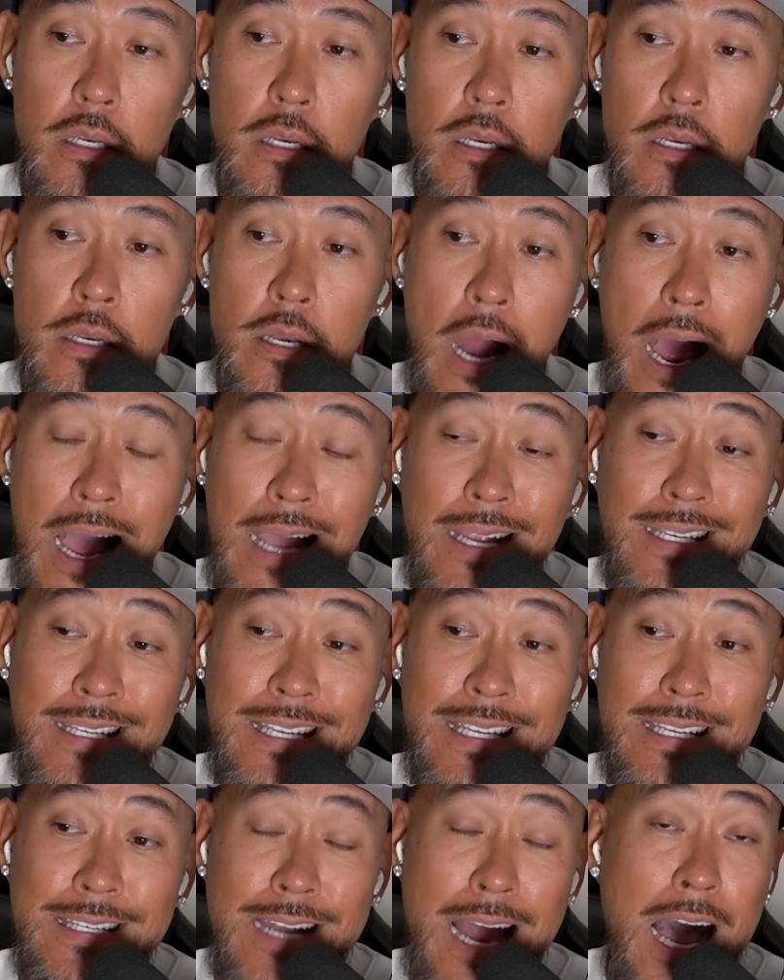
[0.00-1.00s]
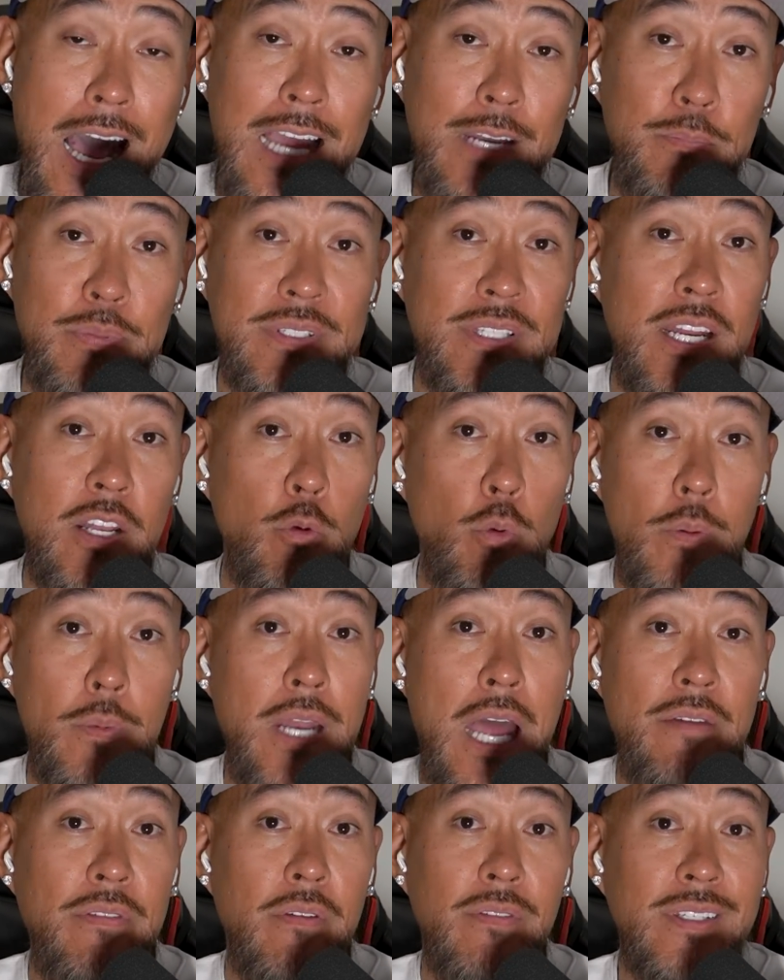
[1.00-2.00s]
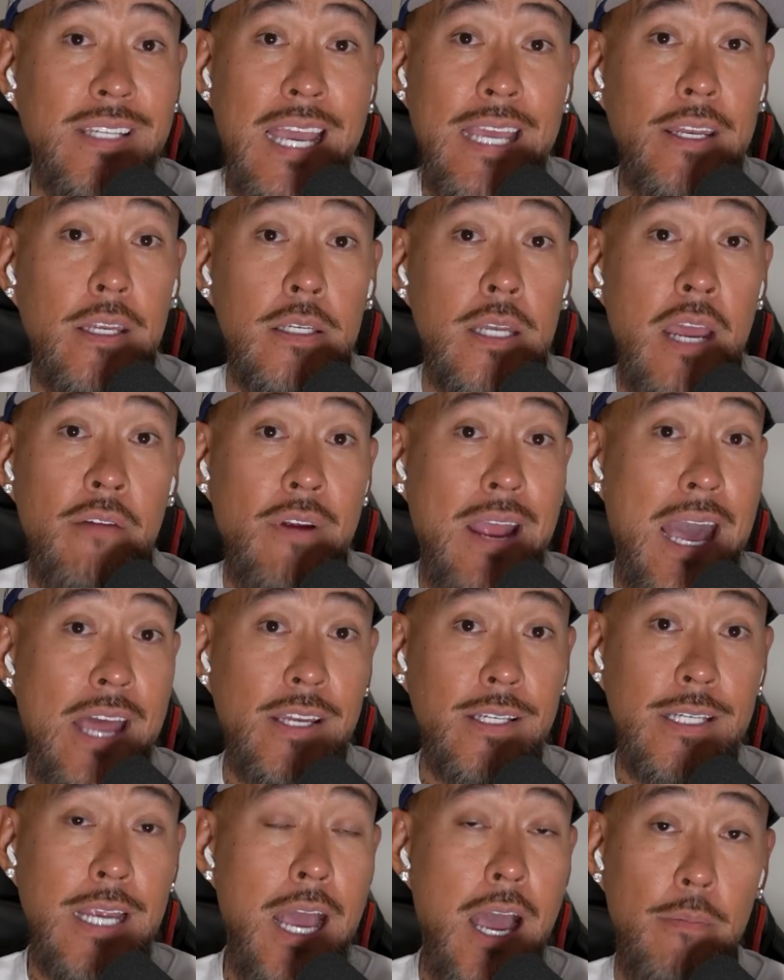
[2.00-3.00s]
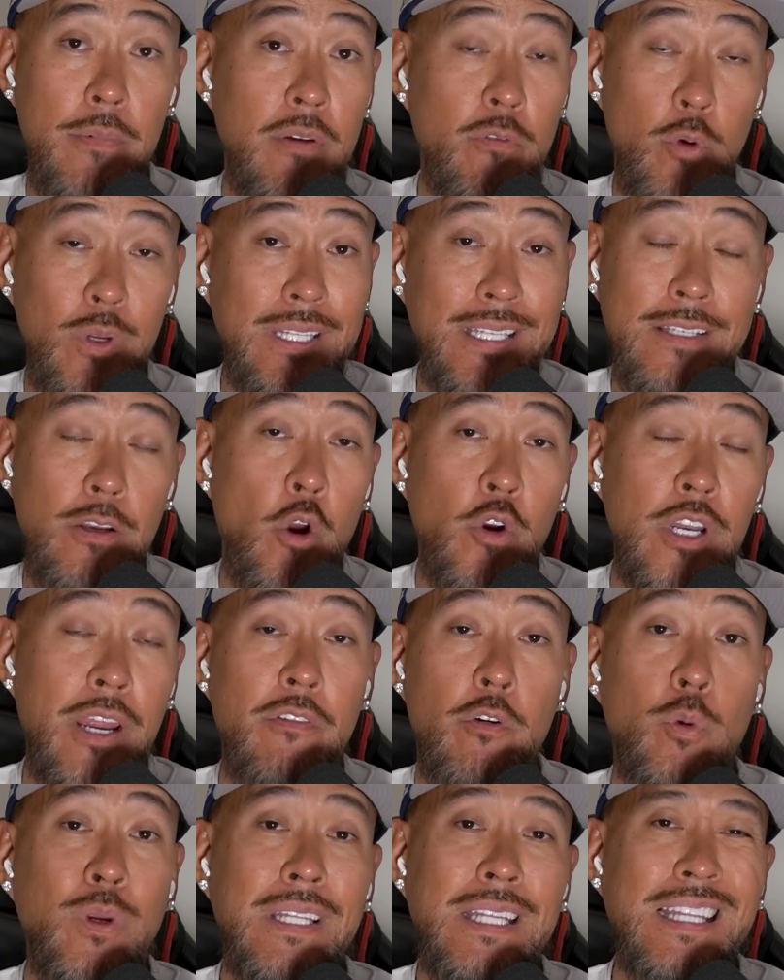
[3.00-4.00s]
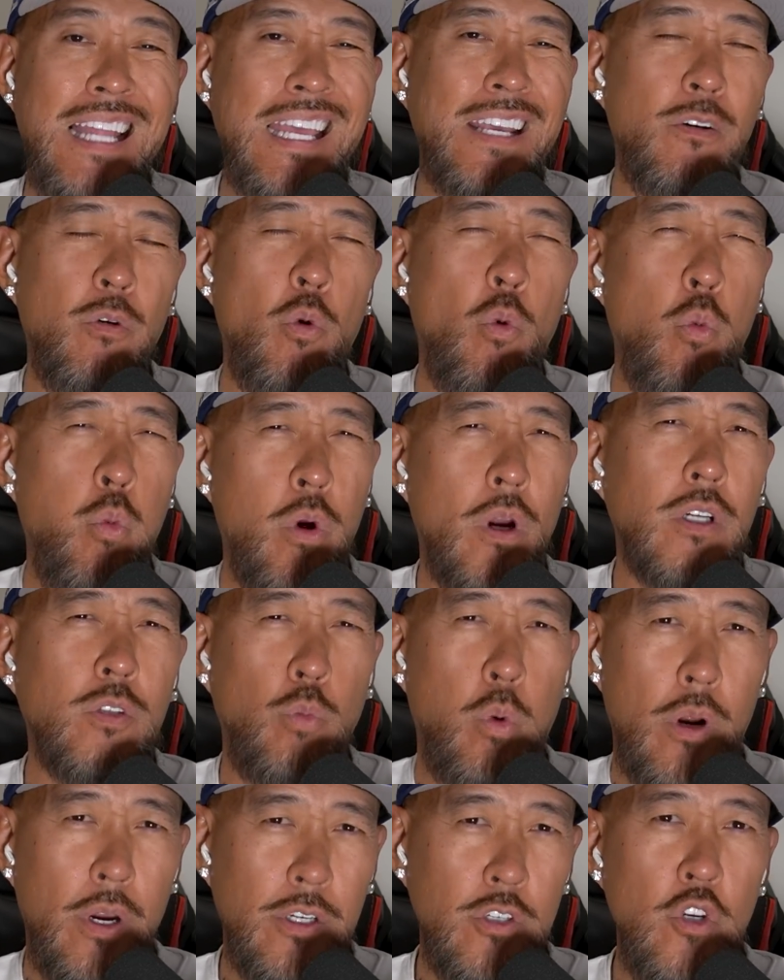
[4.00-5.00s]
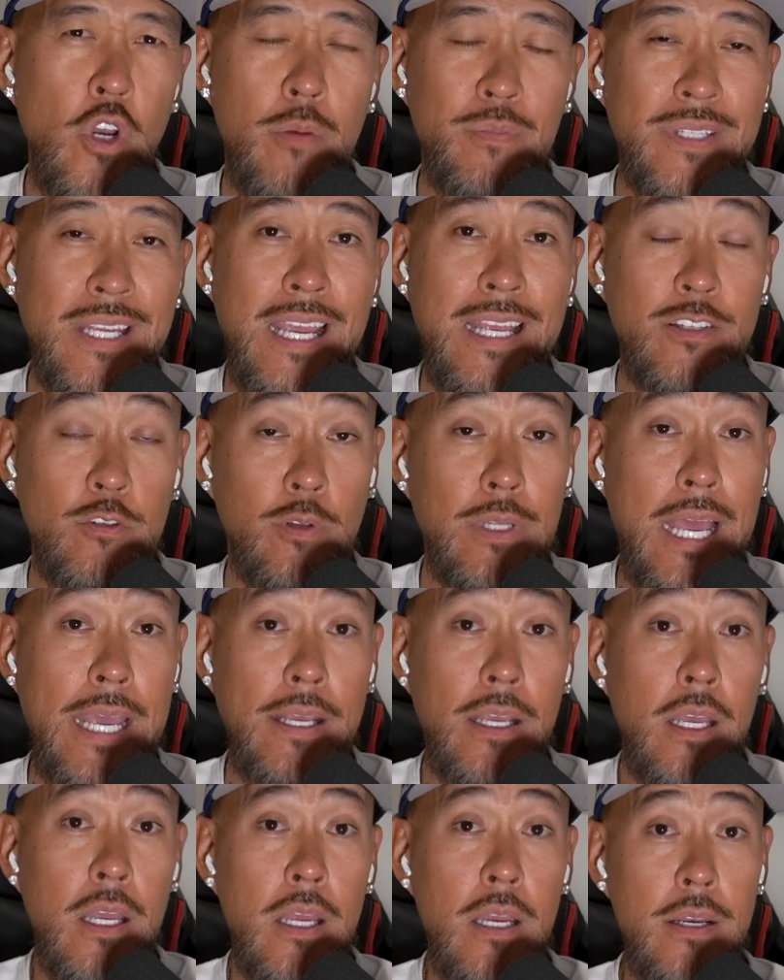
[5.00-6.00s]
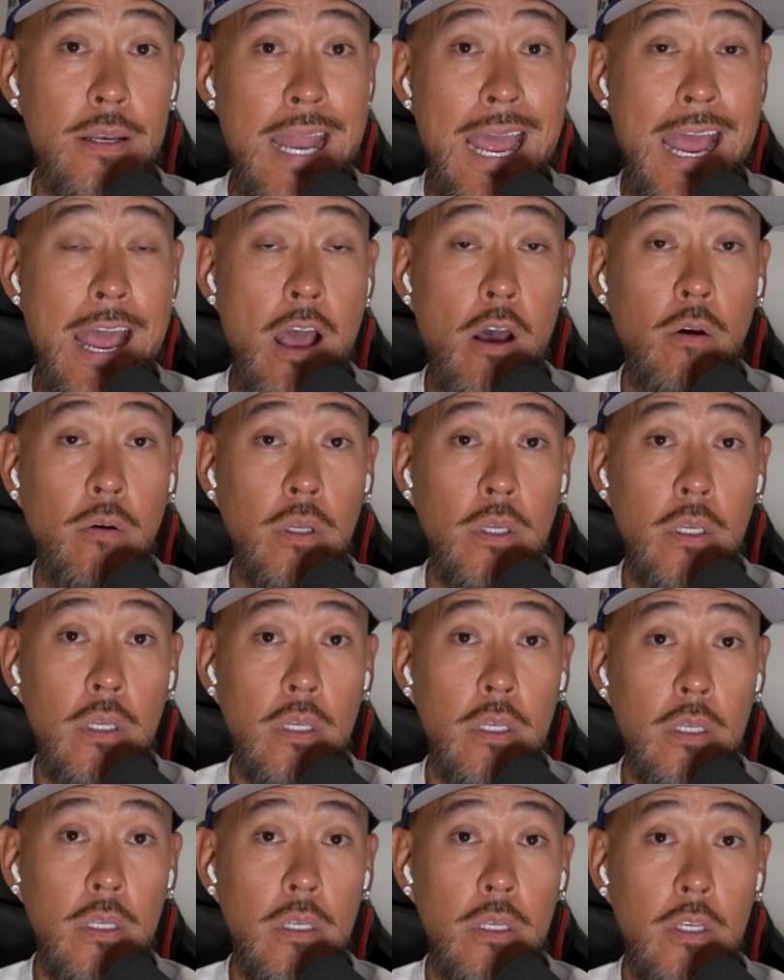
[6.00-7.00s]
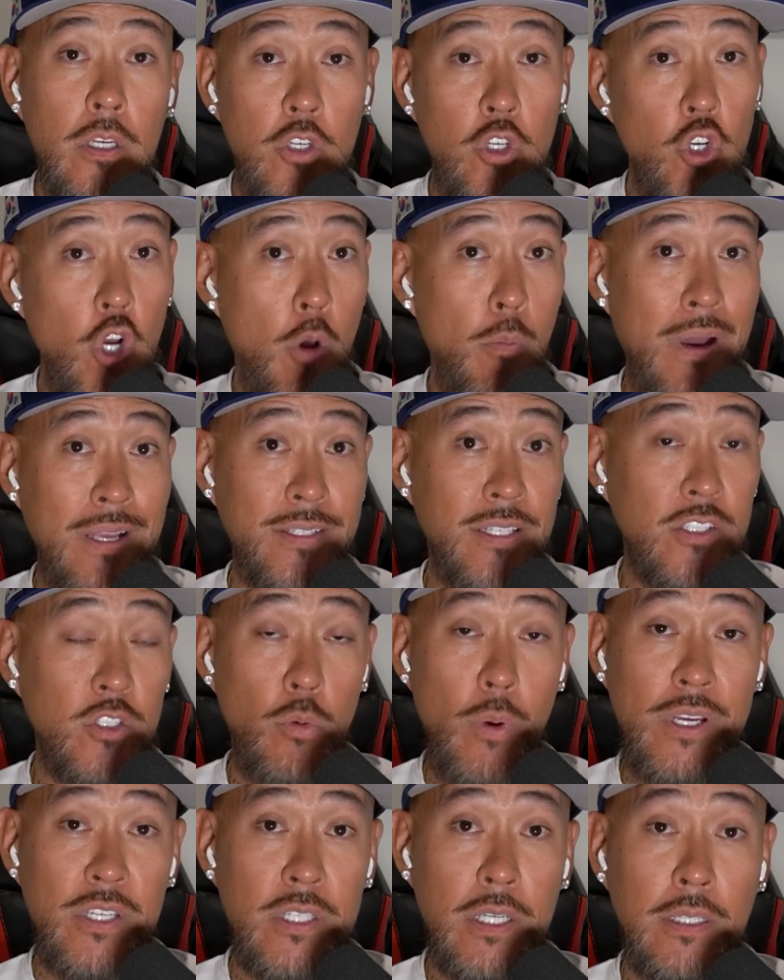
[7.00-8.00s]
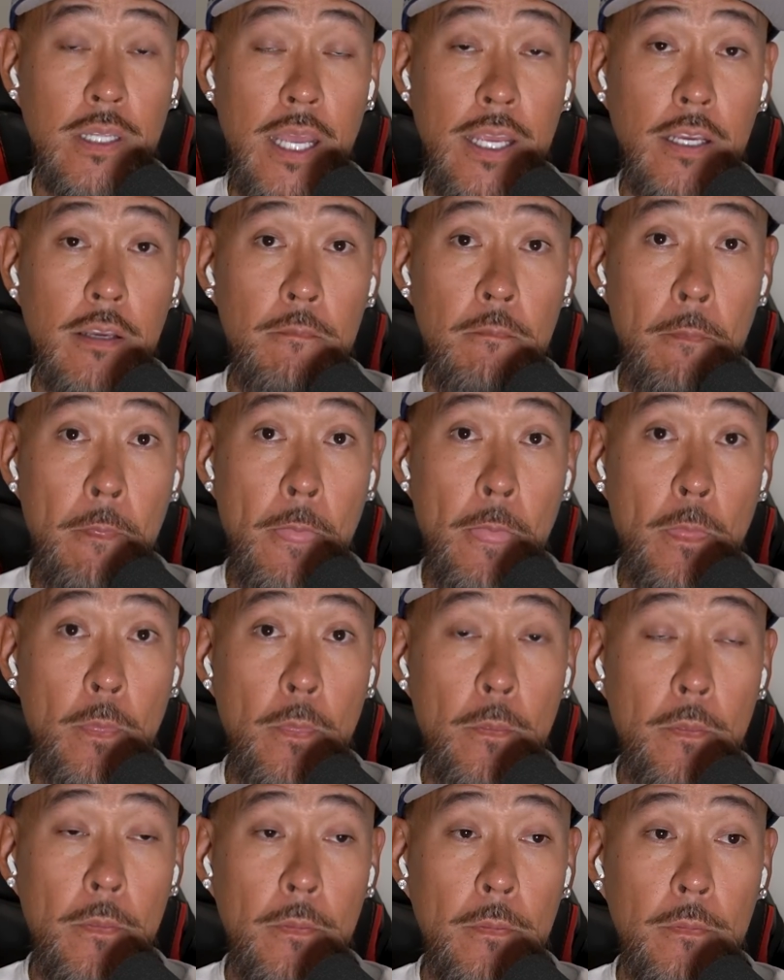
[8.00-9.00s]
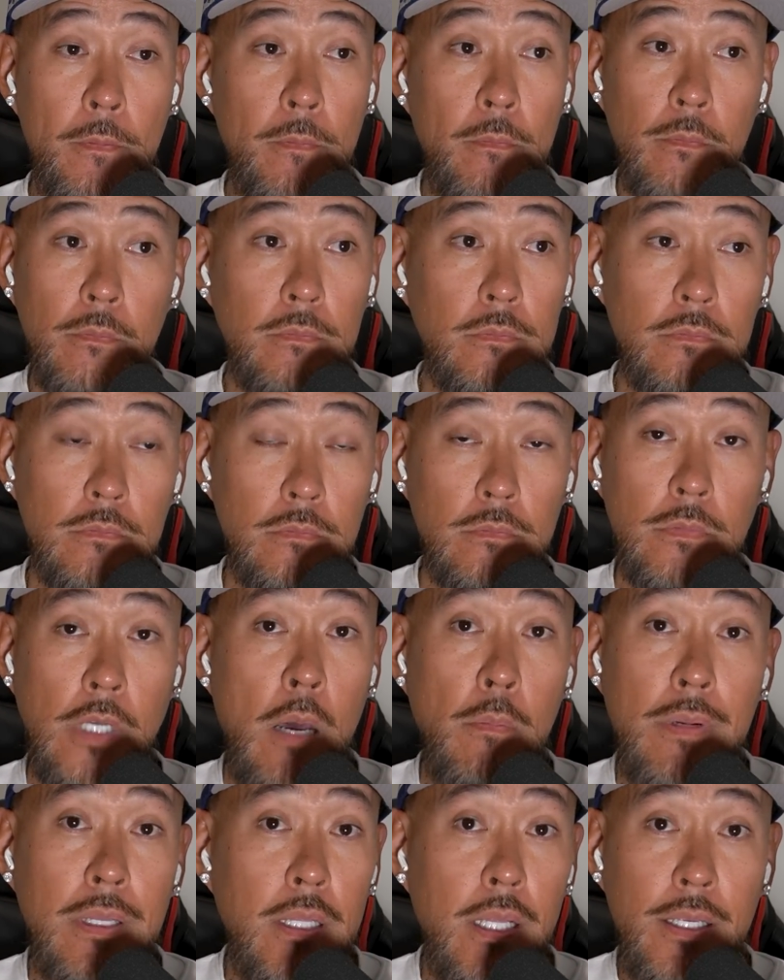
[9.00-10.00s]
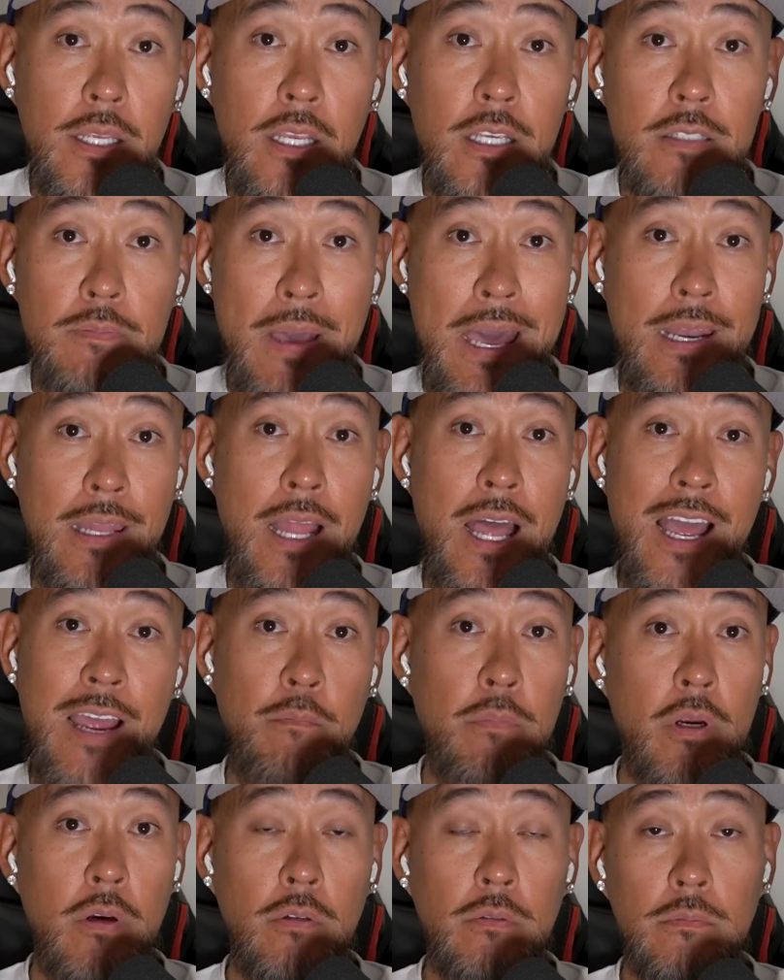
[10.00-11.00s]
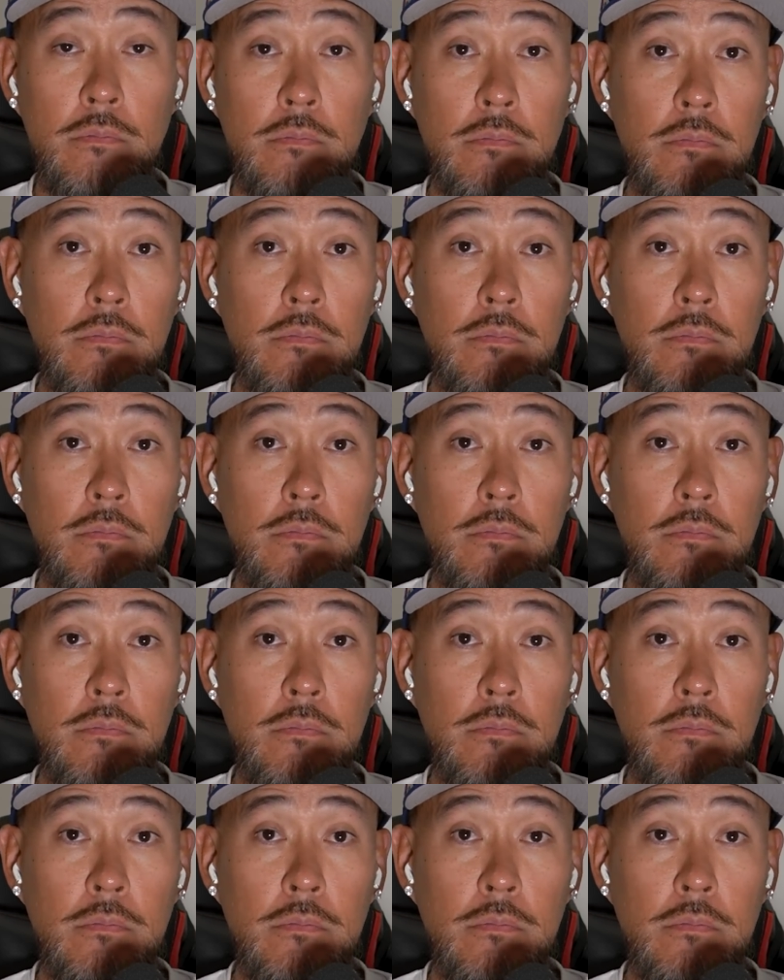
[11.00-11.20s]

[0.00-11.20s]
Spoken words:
99% of the women I've ever dated never had a job, never really like work, you know what I'm saying? So like now, you know my situation, like I'm the luckiest man alive, bro.